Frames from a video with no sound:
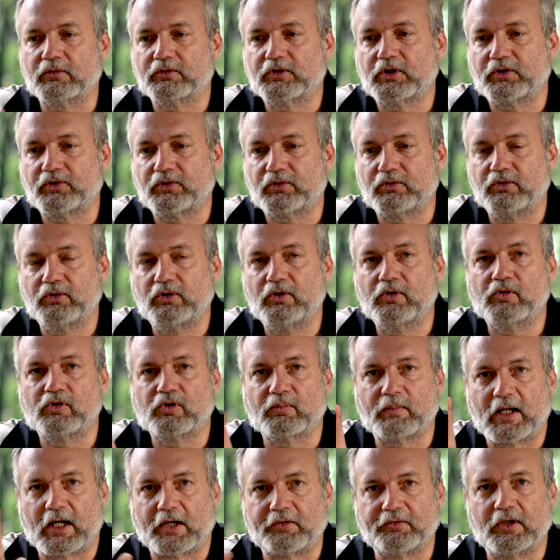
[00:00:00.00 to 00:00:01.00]
look, just use
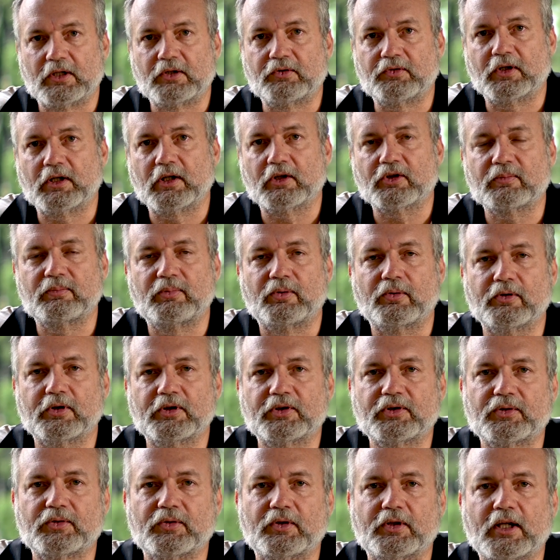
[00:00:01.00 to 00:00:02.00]
smart rendering, export
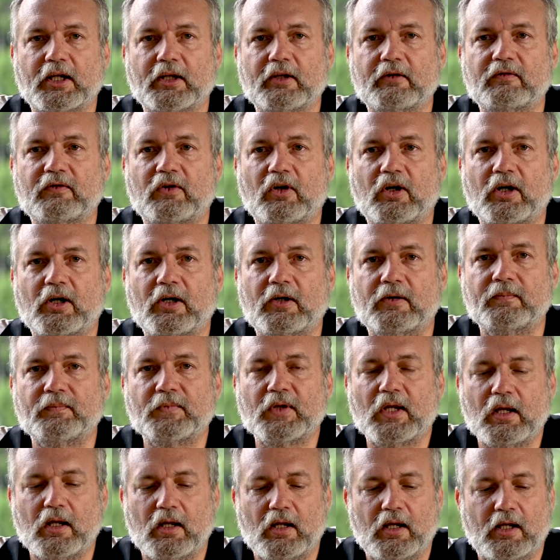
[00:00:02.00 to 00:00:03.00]
this to another file,
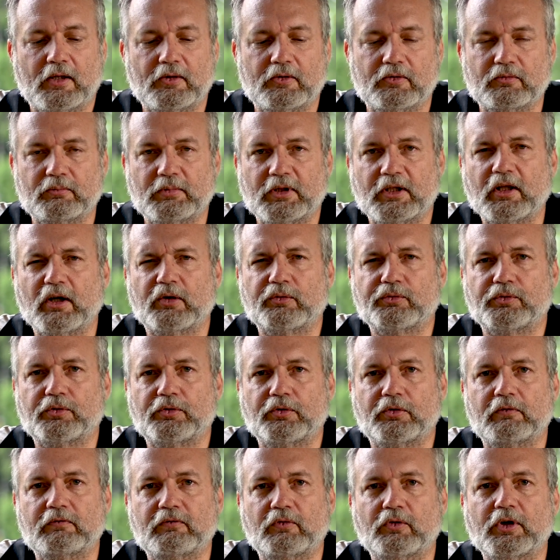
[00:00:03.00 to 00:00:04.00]
and it'll be that
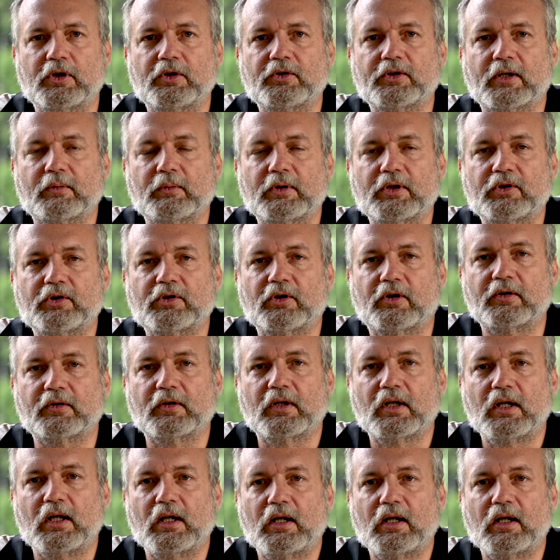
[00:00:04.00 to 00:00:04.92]
raw footage that we shot,